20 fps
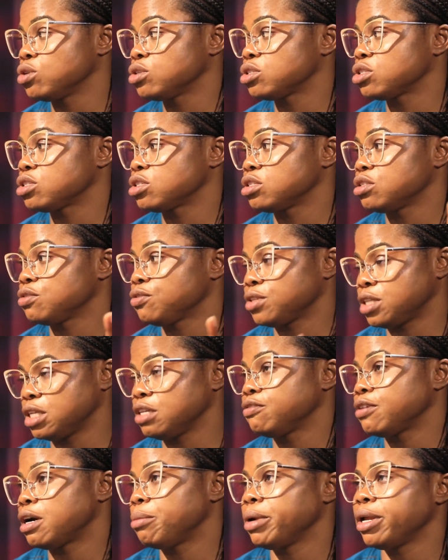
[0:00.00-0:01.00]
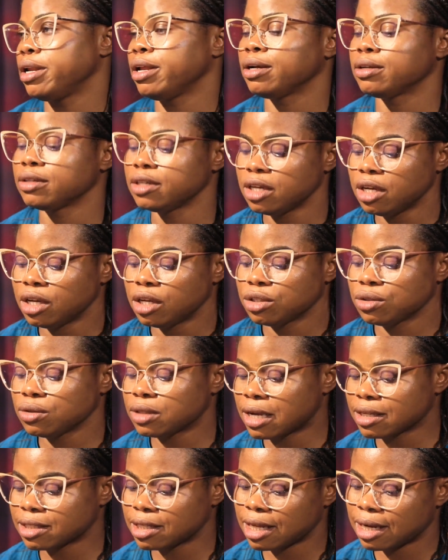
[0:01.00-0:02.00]
was silver medal.
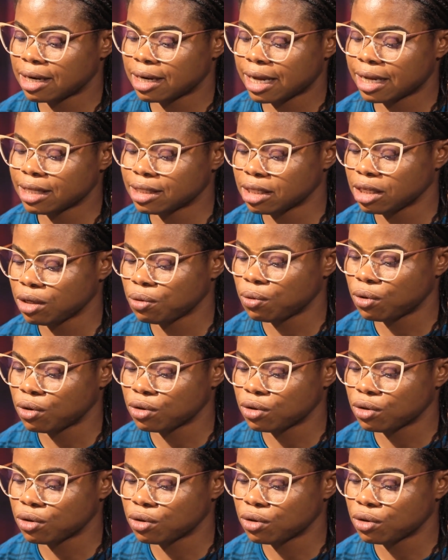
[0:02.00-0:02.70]
2019